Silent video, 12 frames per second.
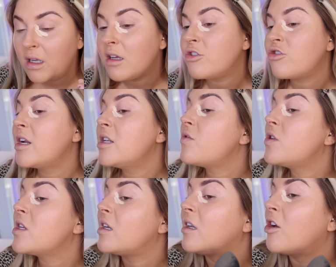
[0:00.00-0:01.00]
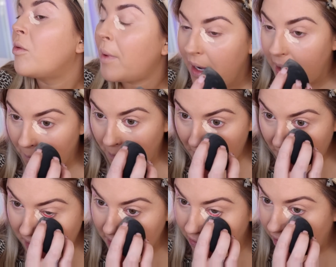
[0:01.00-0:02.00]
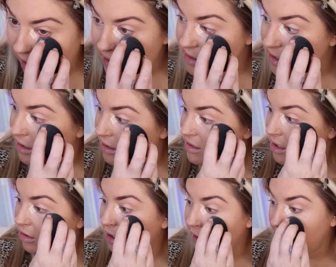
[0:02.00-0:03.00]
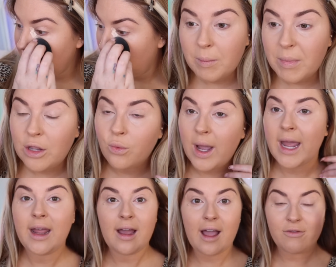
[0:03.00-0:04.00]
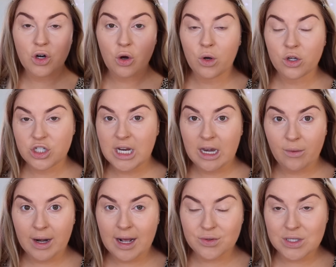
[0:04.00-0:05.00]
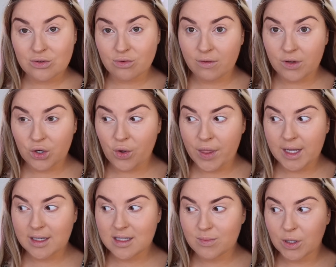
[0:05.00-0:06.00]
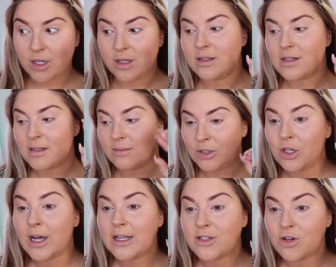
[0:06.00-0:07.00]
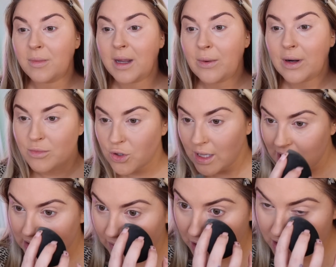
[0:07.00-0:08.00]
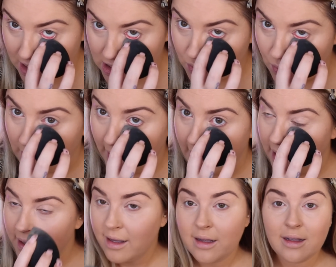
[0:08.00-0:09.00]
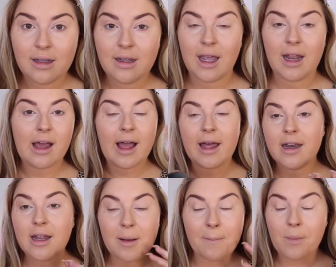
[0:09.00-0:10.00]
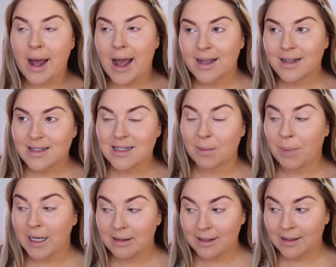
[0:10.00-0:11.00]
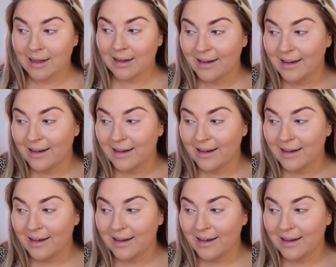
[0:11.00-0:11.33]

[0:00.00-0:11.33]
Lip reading: It transfers a little bit, but nothing crazy considering. By the way, I've not watched anyone else's review on this, because you guys know me, when I'm doing these videos, I just want like an unbiased opinion.